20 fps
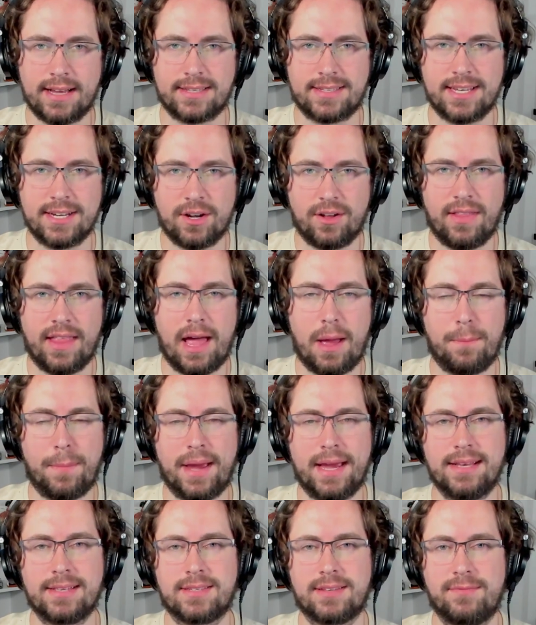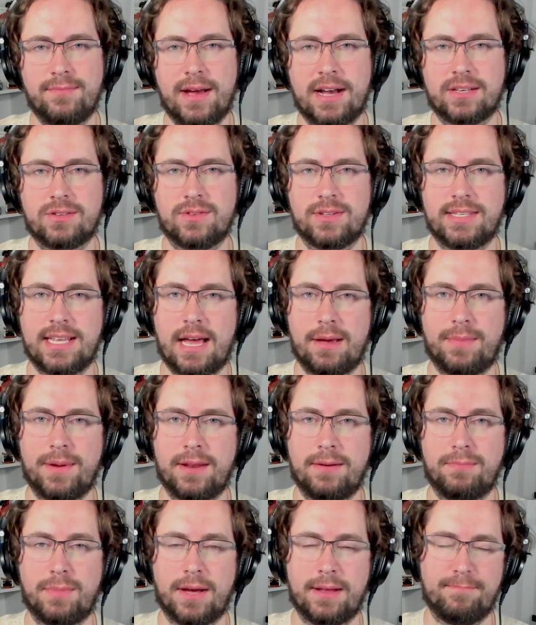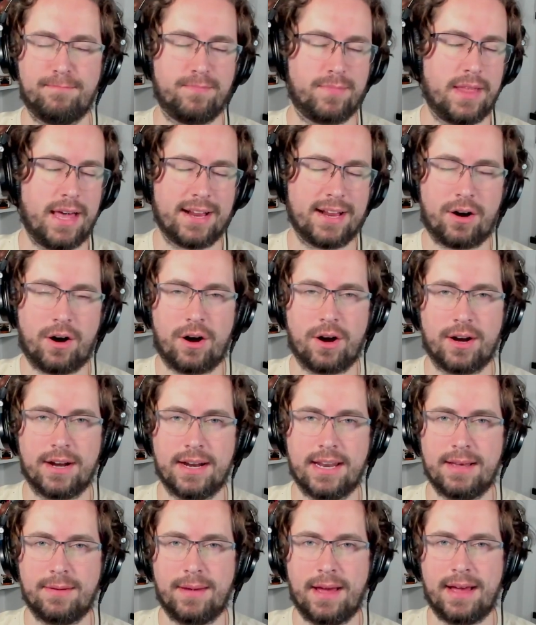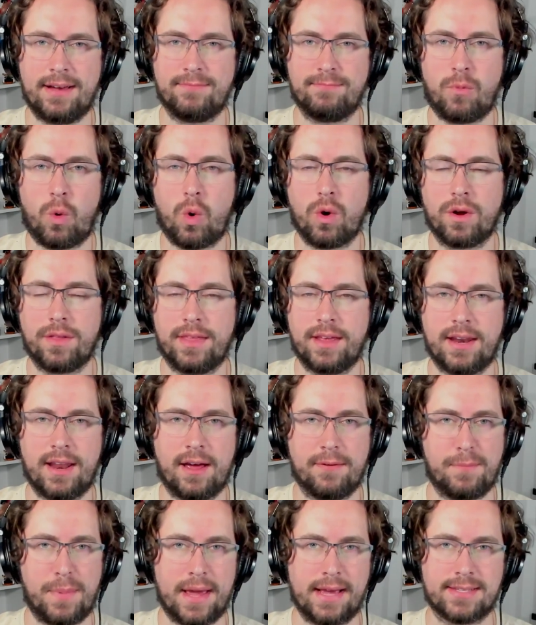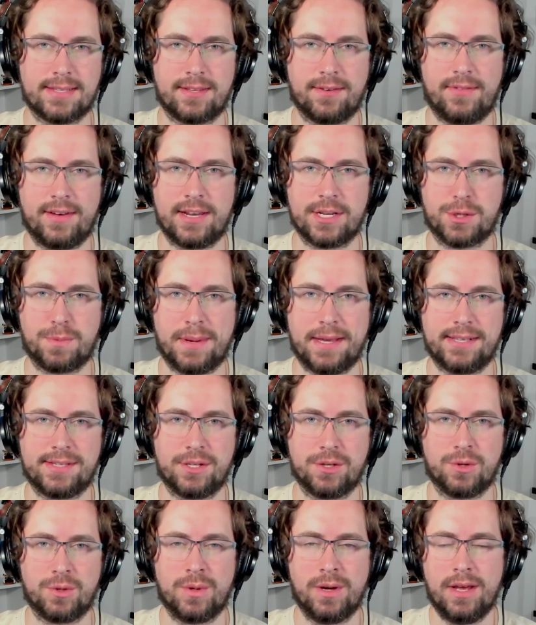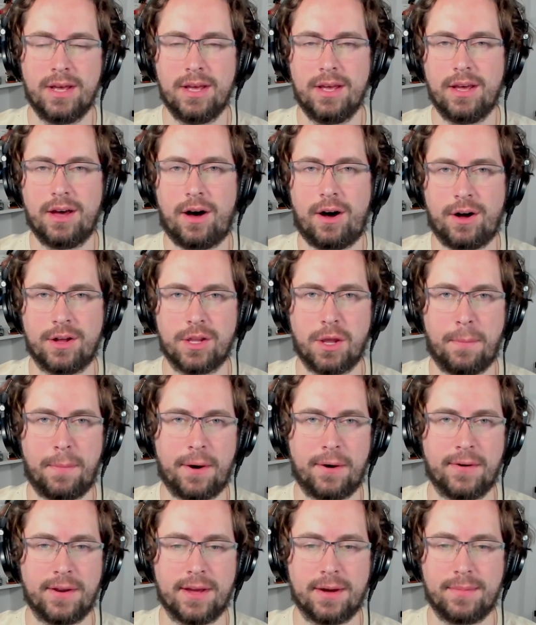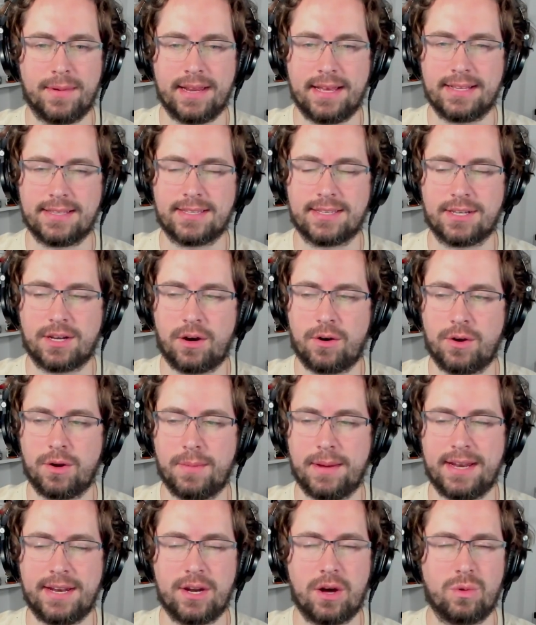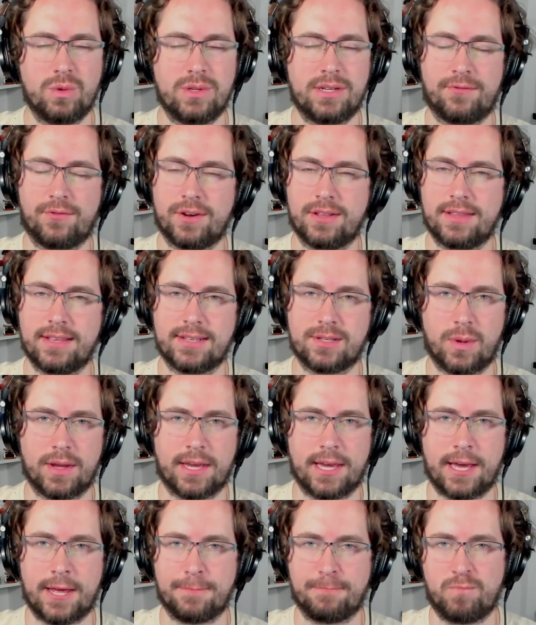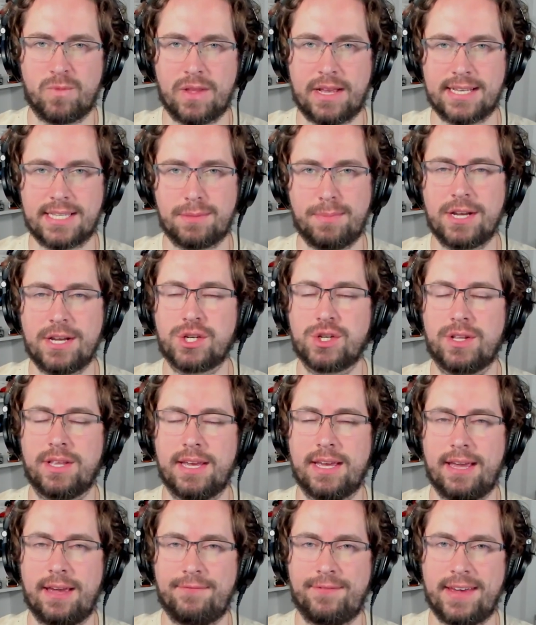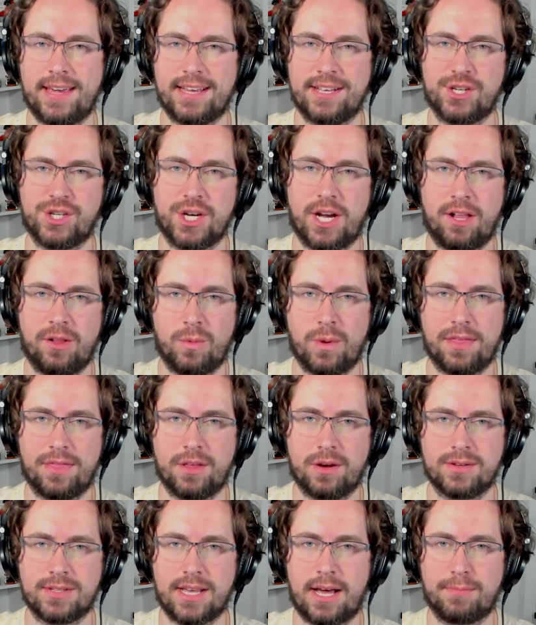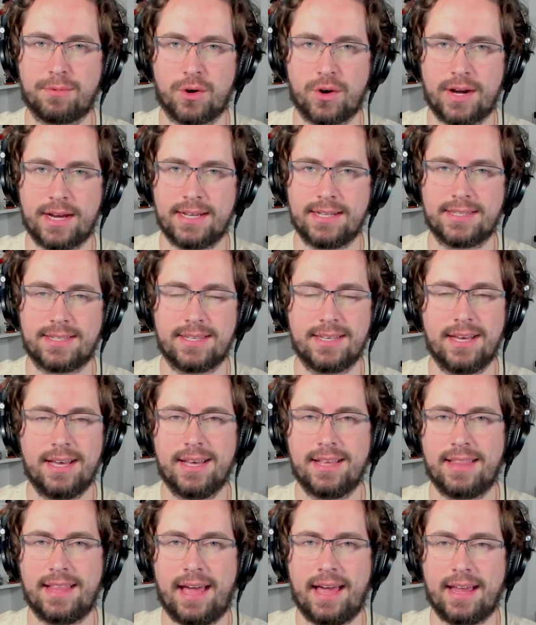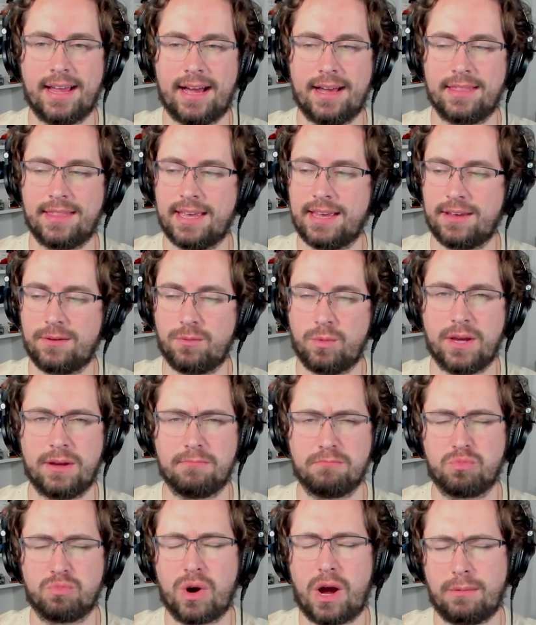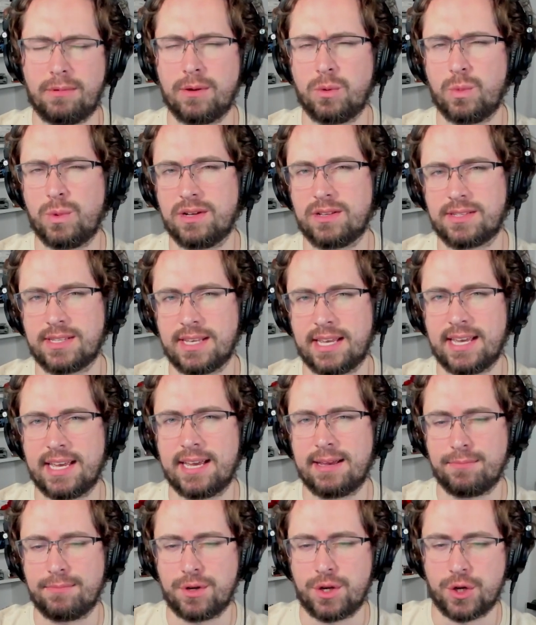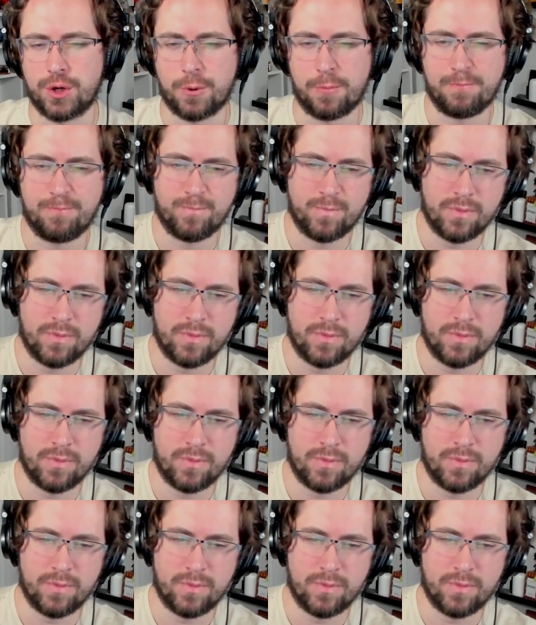single lap pace of Max Verstappen, but that car and him have more than enough pace to finish P2 on the podium, and he's going to be no different this weekend, especially if he can gel with those upgrades like I think we probably will see him do.